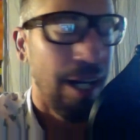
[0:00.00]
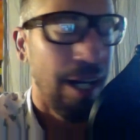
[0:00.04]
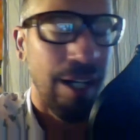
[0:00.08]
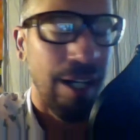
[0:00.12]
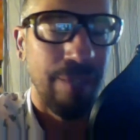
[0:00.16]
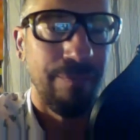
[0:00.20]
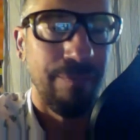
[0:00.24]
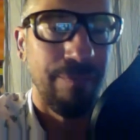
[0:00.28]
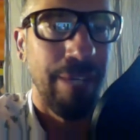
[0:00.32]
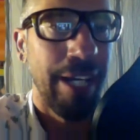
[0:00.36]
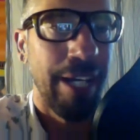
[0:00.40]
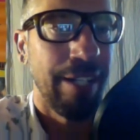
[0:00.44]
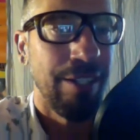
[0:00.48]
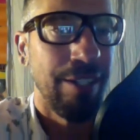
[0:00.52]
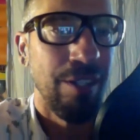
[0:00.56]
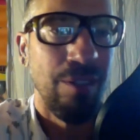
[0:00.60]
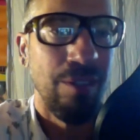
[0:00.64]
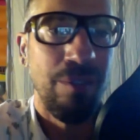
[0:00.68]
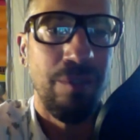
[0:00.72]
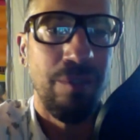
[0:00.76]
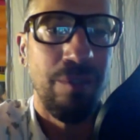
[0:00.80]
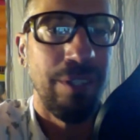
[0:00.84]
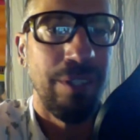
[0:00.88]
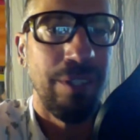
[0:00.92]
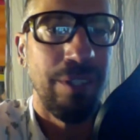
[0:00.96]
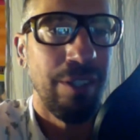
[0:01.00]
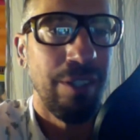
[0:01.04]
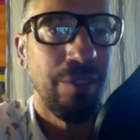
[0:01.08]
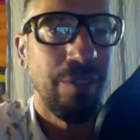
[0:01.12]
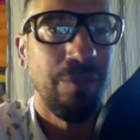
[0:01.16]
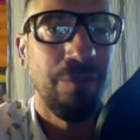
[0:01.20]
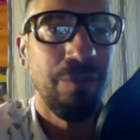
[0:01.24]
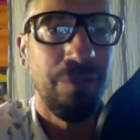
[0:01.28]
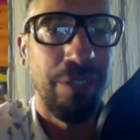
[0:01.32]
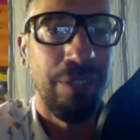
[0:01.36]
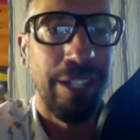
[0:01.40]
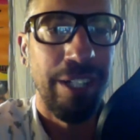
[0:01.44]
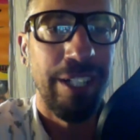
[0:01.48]
man, you
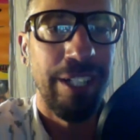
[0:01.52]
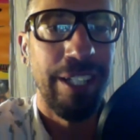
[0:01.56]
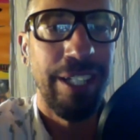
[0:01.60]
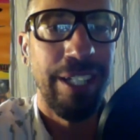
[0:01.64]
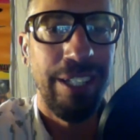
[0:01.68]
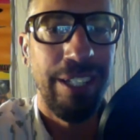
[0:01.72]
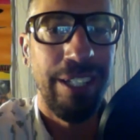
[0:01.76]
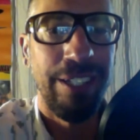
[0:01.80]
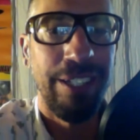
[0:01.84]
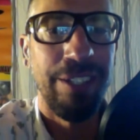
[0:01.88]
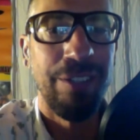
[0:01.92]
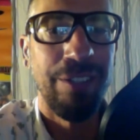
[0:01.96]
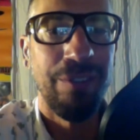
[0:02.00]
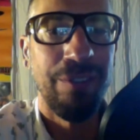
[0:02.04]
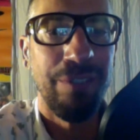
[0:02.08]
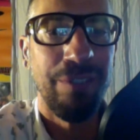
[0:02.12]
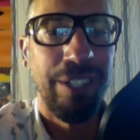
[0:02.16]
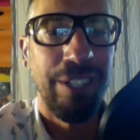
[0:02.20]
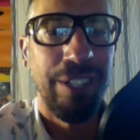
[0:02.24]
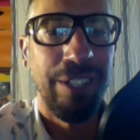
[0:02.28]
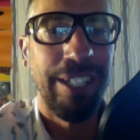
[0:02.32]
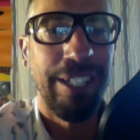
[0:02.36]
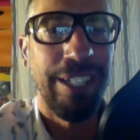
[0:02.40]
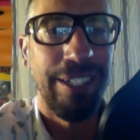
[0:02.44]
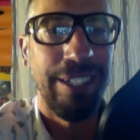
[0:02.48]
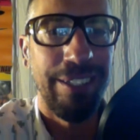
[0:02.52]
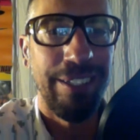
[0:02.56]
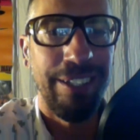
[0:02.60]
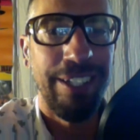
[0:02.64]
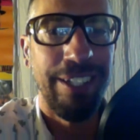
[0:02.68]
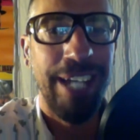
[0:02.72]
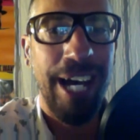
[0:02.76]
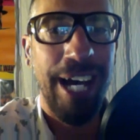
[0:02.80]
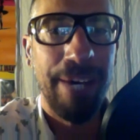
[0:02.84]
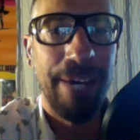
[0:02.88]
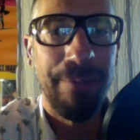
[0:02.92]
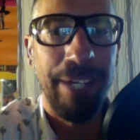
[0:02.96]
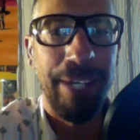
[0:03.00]
really
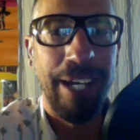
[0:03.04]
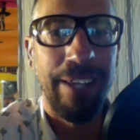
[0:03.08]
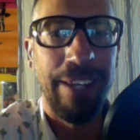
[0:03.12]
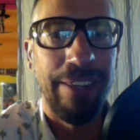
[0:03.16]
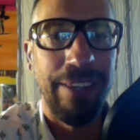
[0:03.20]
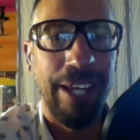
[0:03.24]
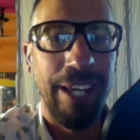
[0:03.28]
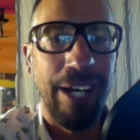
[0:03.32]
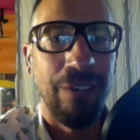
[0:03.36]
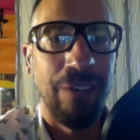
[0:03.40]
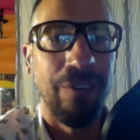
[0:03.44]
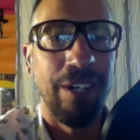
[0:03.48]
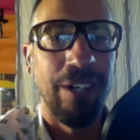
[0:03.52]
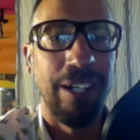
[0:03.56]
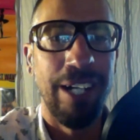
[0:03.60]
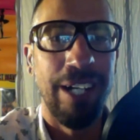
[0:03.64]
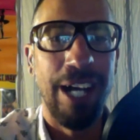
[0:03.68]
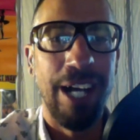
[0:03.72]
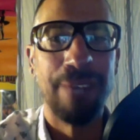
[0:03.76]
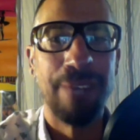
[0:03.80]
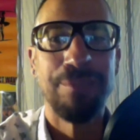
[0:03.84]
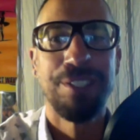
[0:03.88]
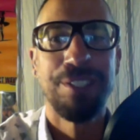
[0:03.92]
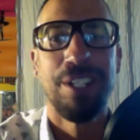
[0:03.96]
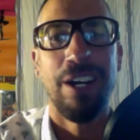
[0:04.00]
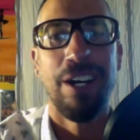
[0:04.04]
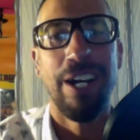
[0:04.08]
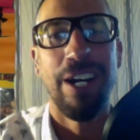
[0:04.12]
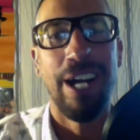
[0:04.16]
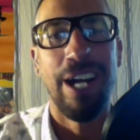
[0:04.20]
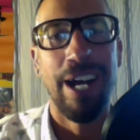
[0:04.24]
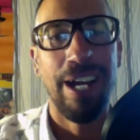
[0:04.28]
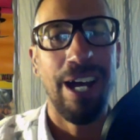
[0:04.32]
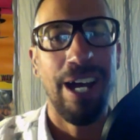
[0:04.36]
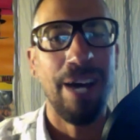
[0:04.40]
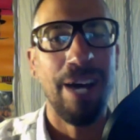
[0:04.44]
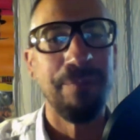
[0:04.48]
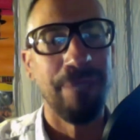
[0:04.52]
got me on that one. I'm sorry
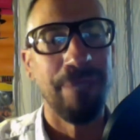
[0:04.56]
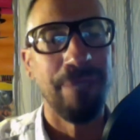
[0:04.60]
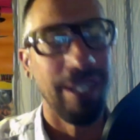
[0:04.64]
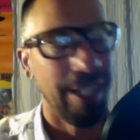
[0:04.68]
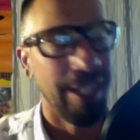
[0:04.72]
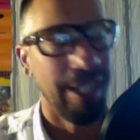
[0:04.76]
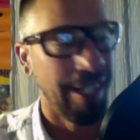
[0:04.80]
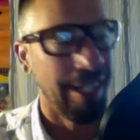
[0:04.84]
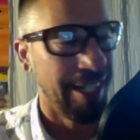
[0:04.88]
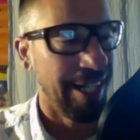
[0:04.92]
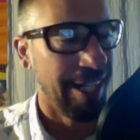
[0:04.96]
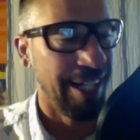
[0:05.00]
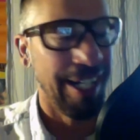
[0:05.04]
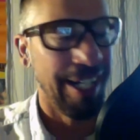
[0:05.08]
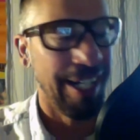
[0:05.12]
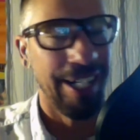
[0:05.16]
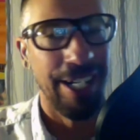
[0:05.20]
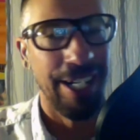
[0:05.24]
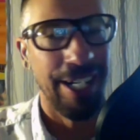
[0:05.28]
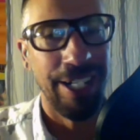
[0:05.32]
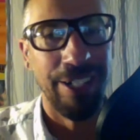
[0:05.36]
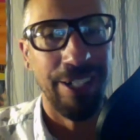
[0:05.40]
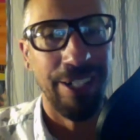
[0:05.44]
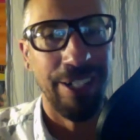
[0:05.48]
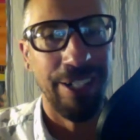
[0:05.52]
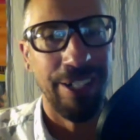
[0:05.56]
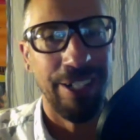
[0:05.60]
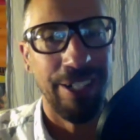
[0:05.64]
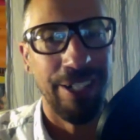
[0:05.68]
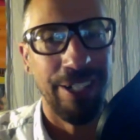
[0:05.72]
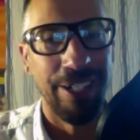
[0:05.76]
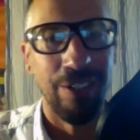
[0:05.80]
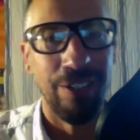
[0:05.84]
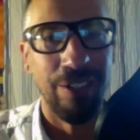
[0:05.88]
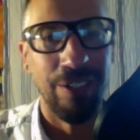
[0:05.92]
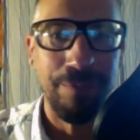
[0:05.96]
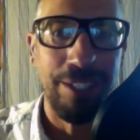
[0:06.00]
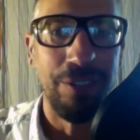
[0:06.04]
I put it in and
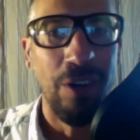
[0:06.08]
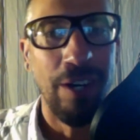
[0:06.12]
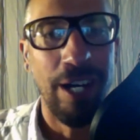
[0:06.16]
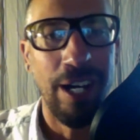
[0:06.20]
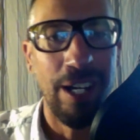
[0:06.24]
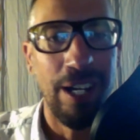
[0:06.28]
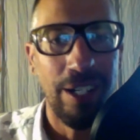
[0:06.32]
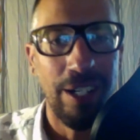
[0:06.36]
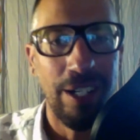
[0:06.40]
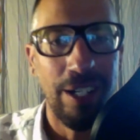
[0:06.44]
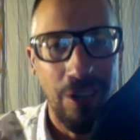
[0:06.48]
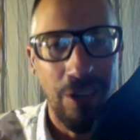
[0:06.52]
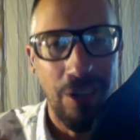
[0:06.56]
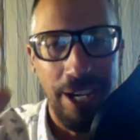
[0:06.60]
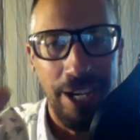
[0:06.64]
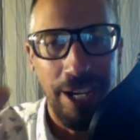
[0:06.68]
interrupted you. Go